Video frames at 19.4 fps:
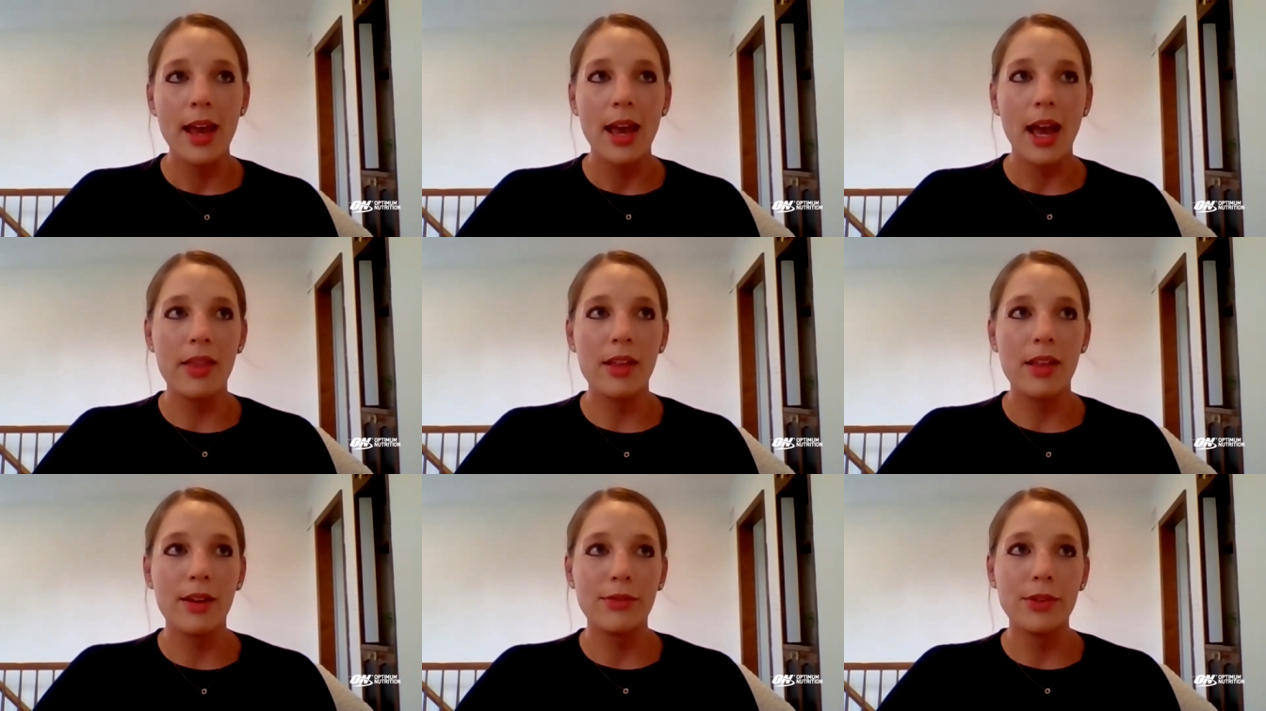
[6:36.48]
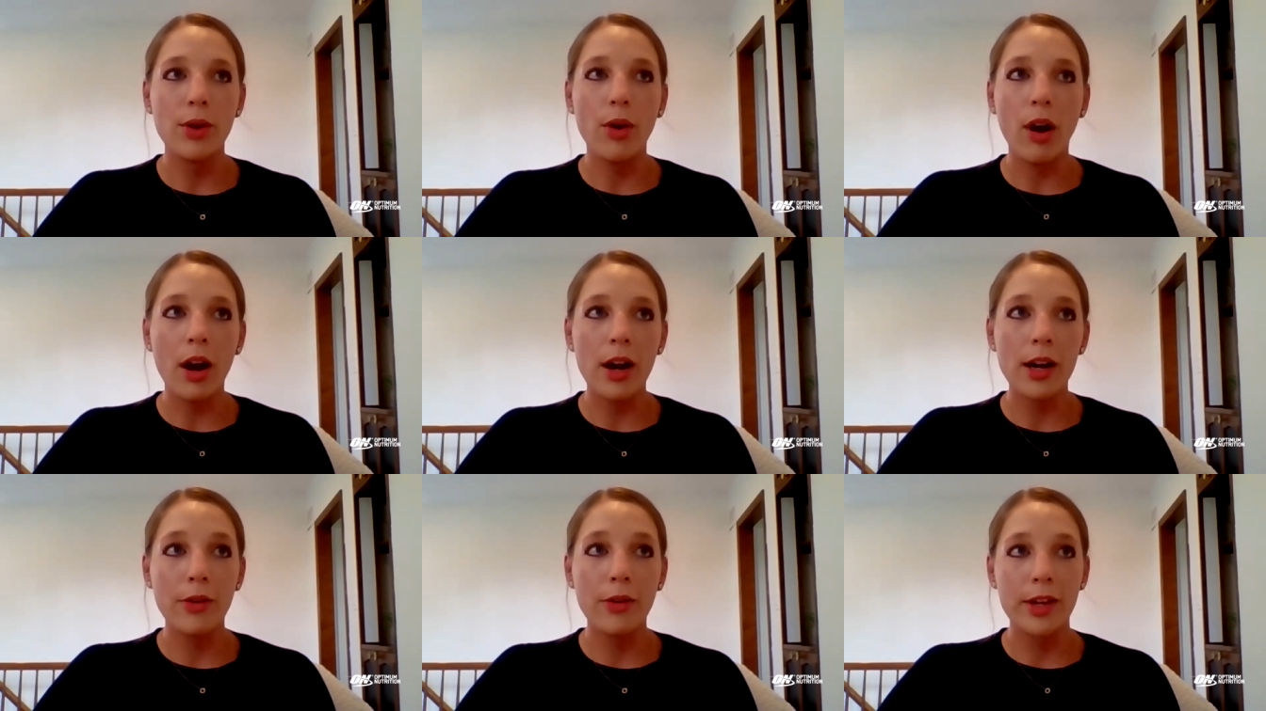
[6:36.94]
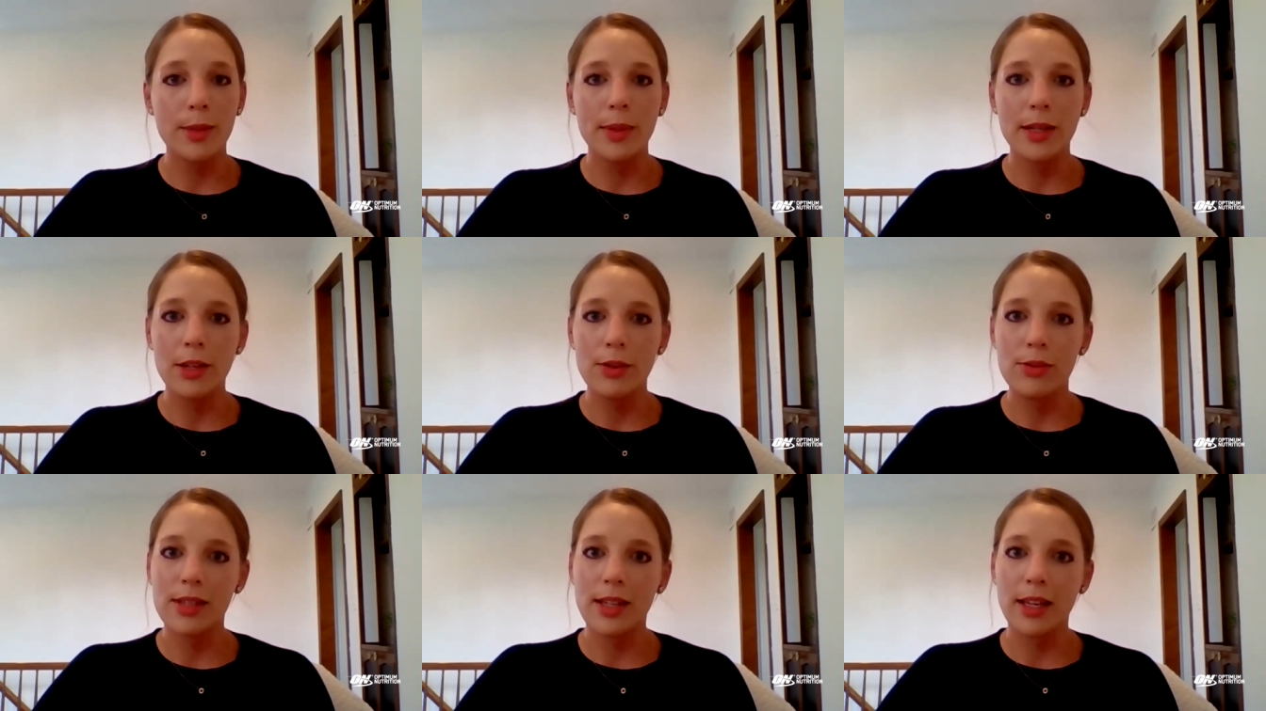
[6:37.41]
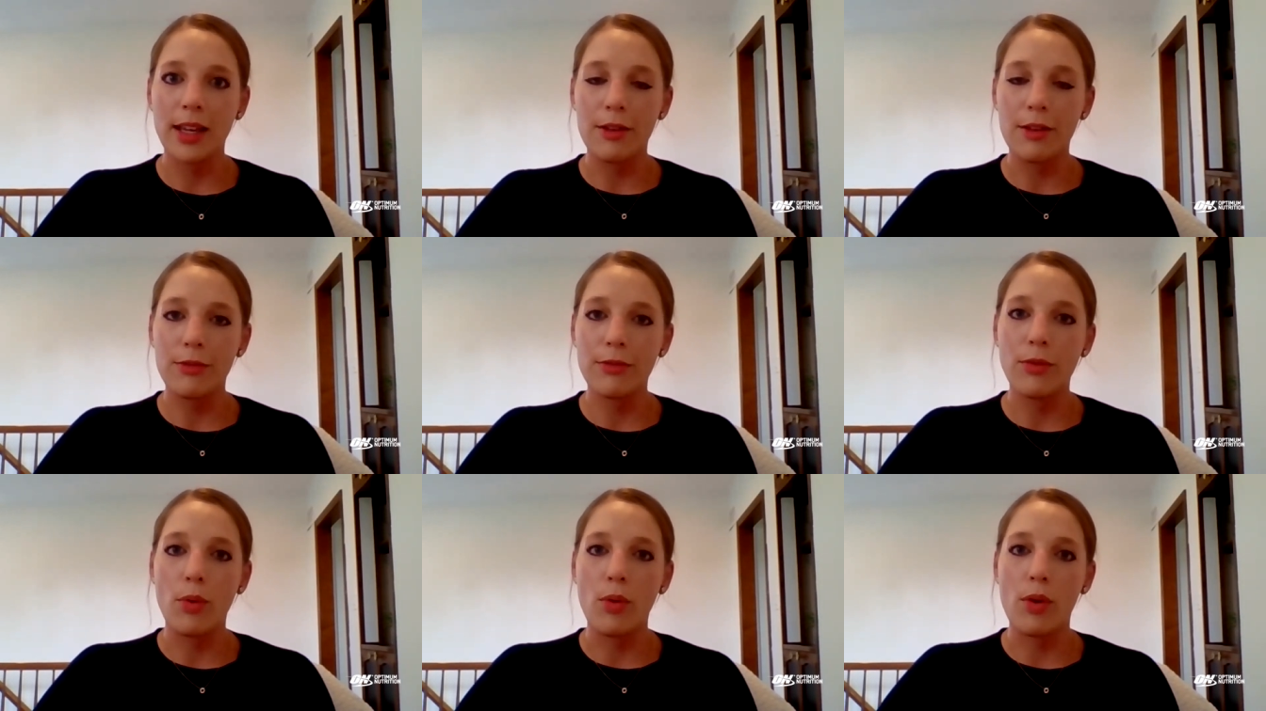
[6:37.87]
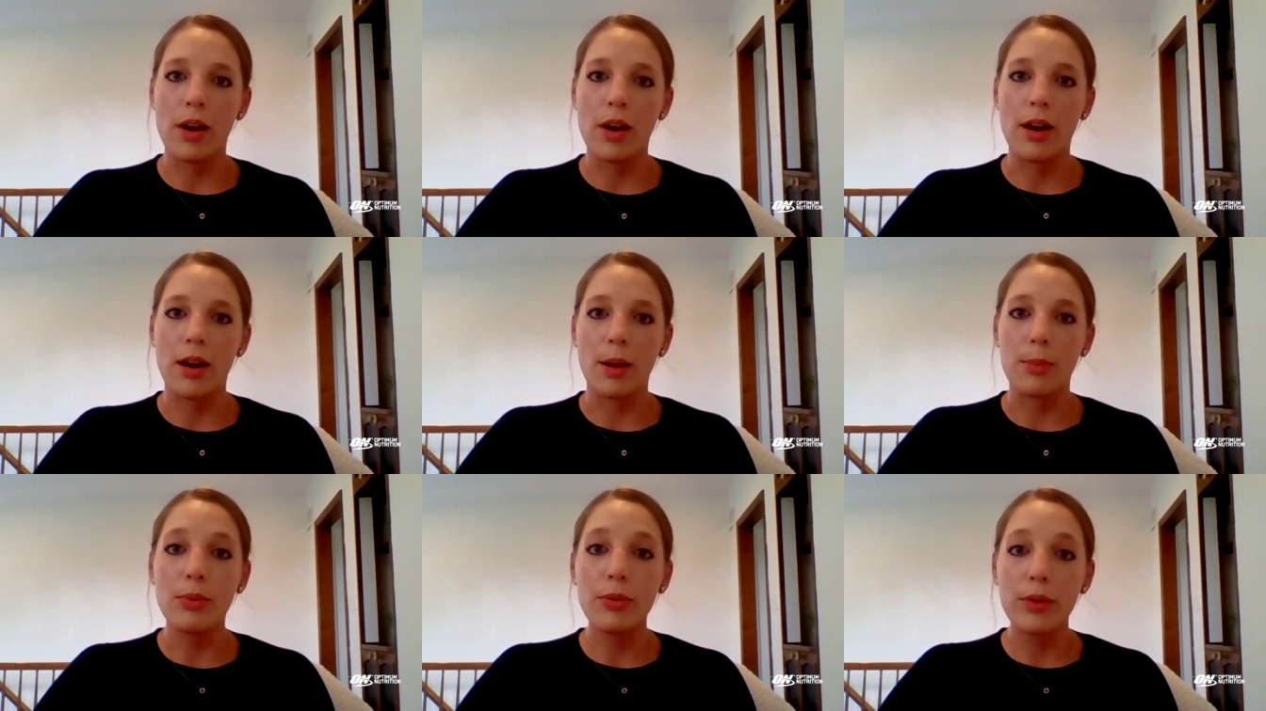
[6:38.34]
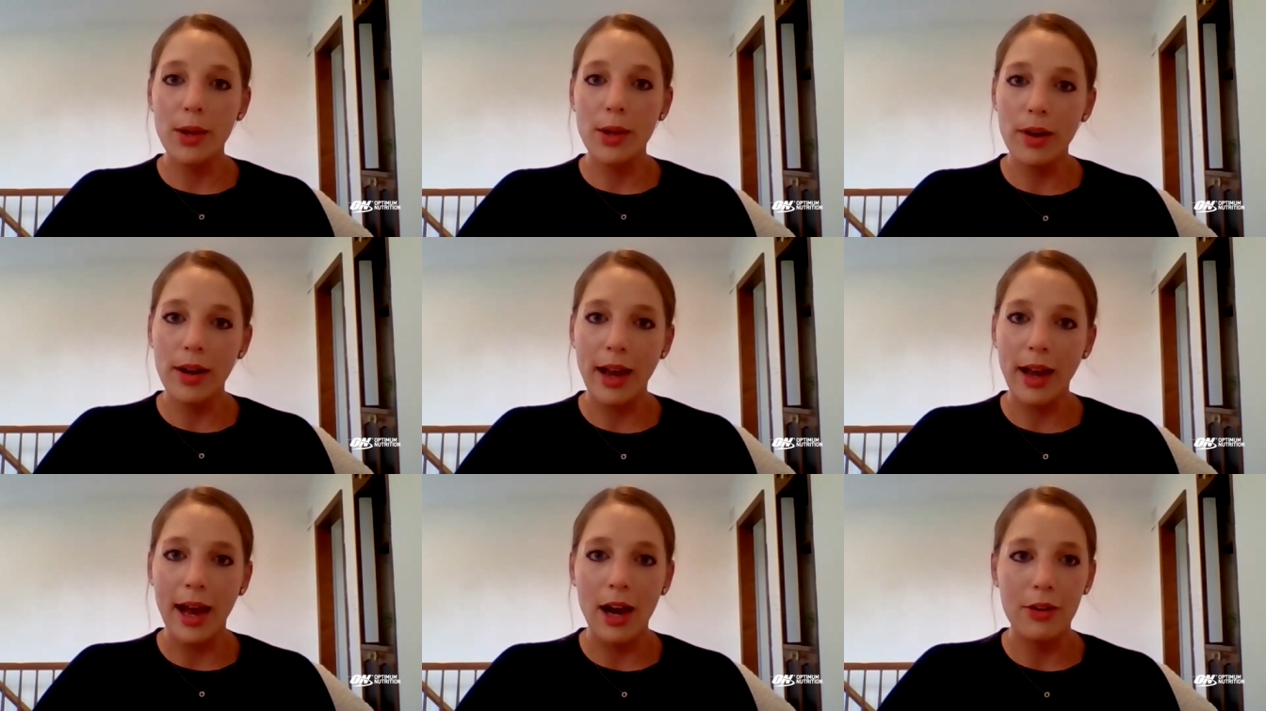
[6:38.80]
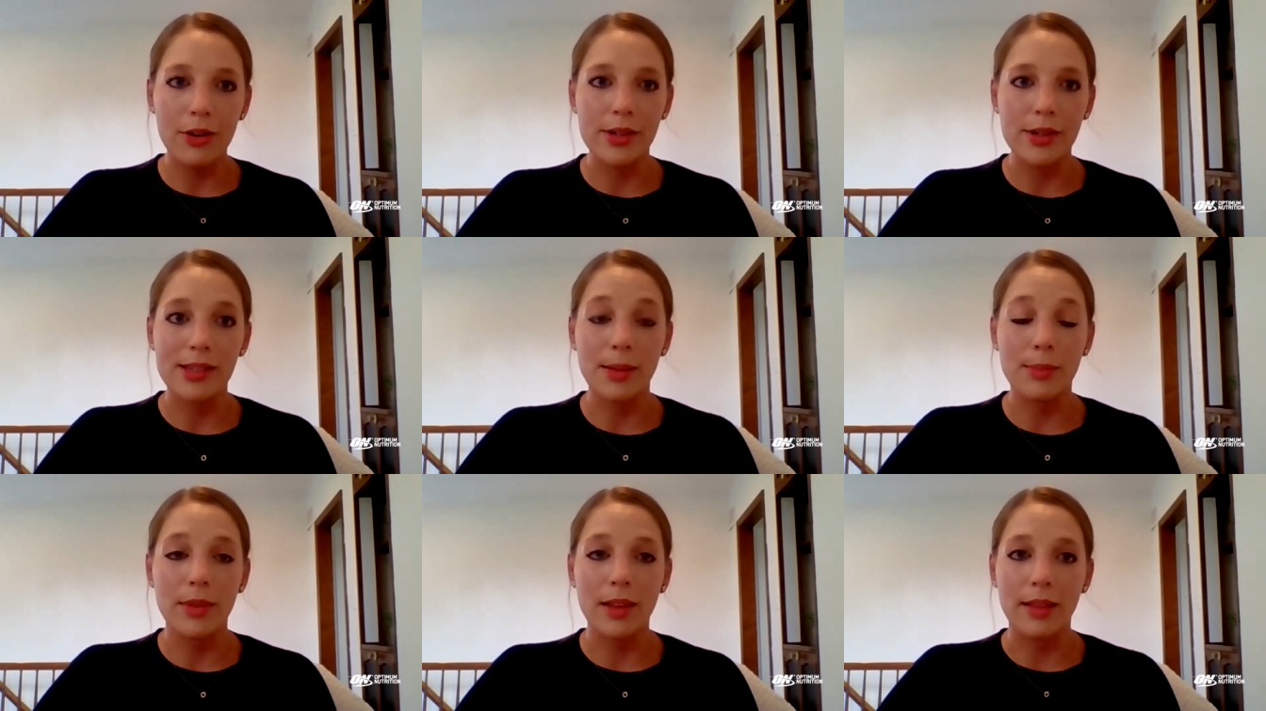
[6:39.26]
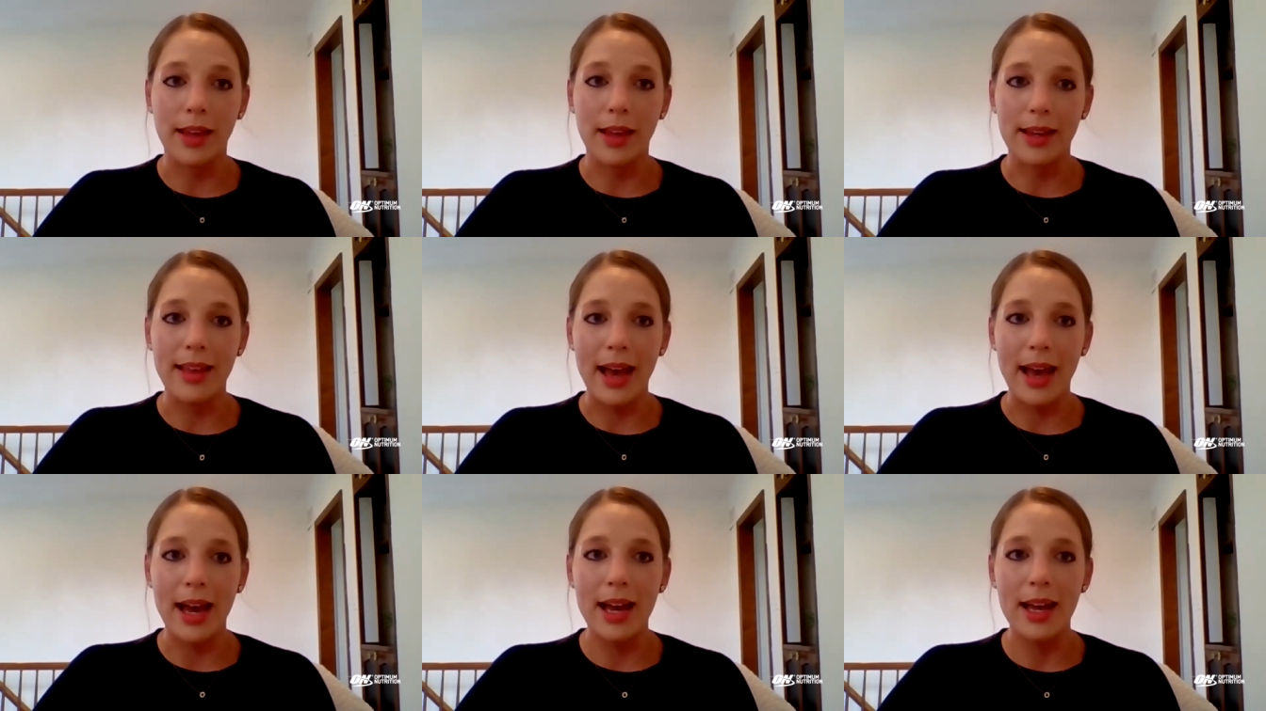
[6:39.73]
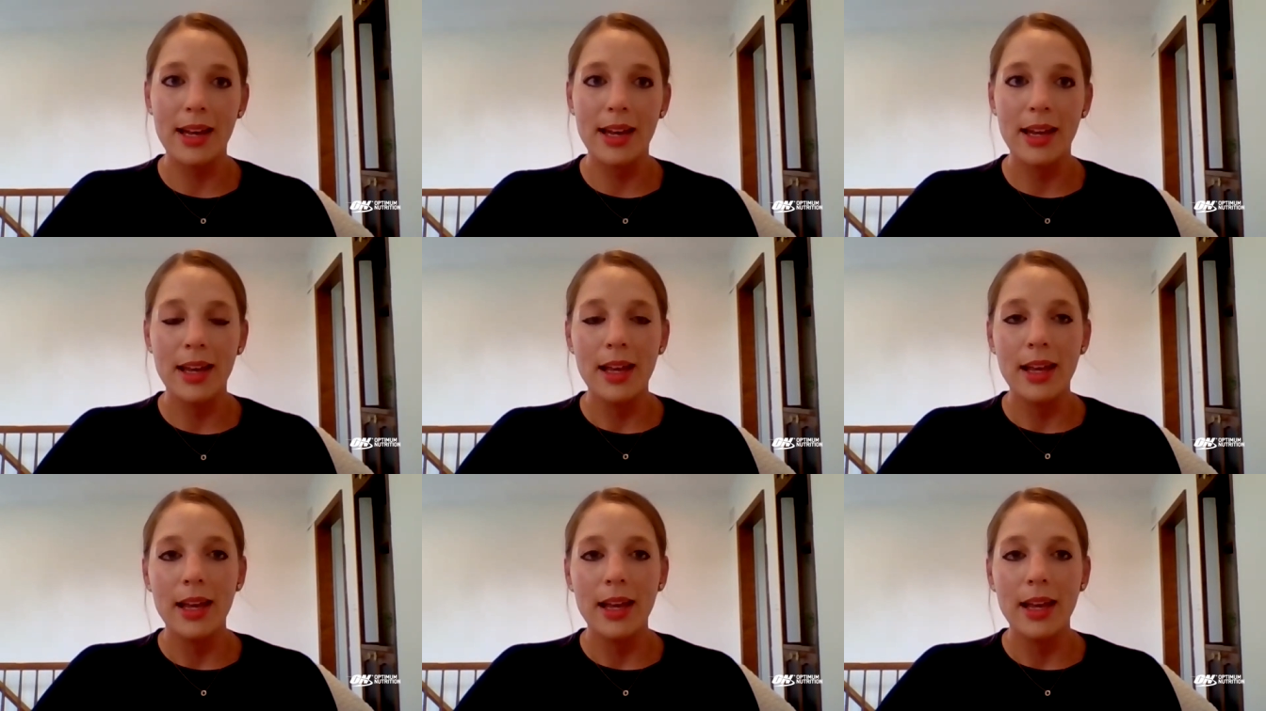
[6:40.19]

And then if you are going to be using it for a pre-workout or something like that,